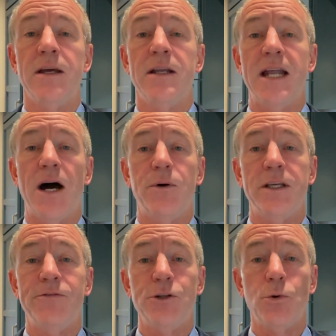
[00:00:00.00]
Now,
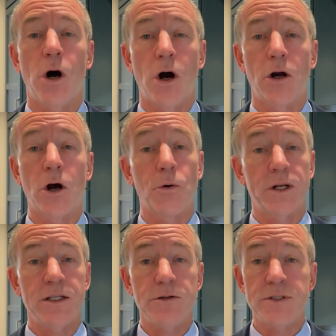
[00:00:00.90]
if you are
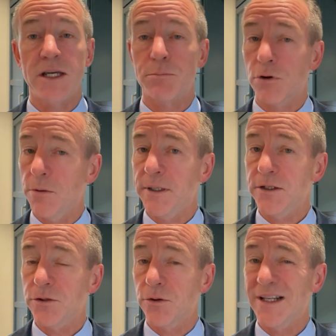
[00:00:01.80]
already using a probate
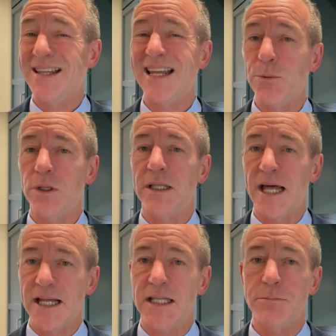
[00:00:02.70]
attorney, they will
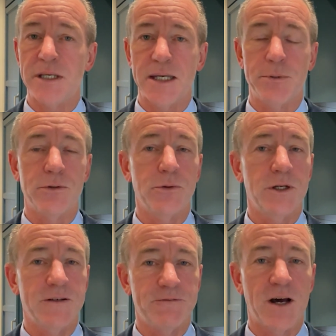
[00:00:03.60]
likely be able to
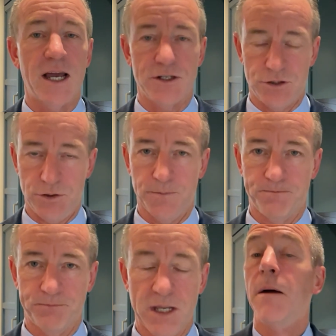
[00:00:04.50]
advise you.
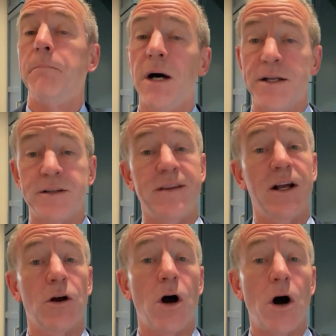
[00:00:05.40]
But
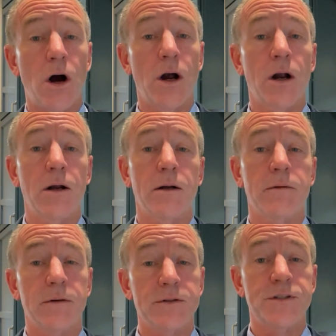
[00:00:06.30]
there are
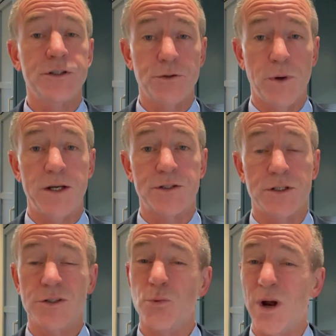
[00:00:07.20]

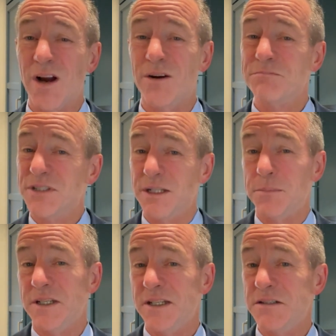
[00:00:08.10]
situations where
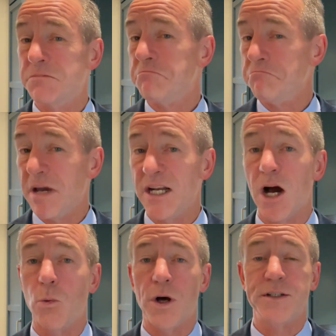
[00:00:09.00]
siblings may
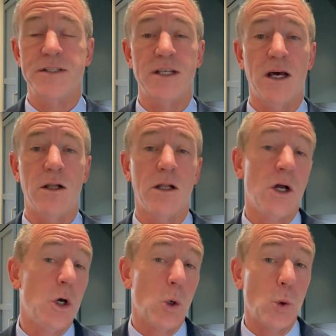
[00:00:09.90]
not want to sell
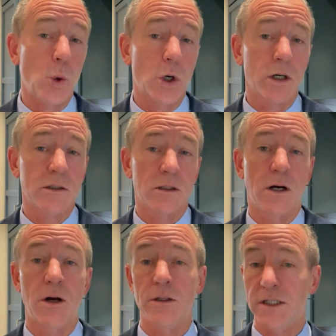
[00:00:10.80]
or
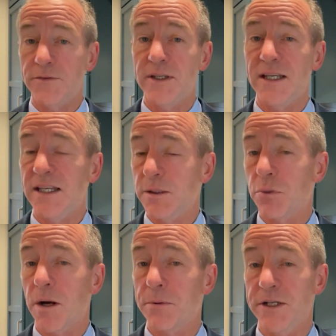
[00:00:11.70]
are living in the
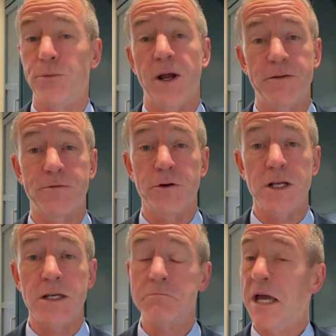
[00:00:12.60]
property
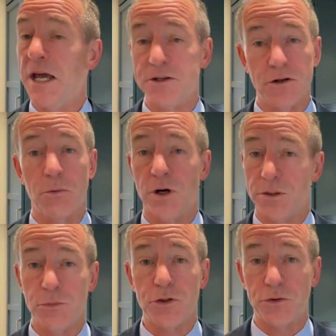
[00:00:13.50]
rent-free and don't want to
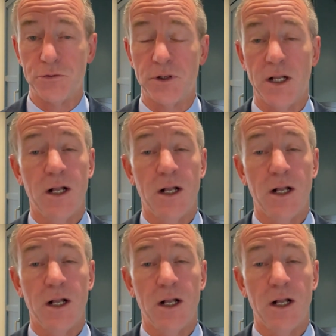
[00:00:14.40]
move.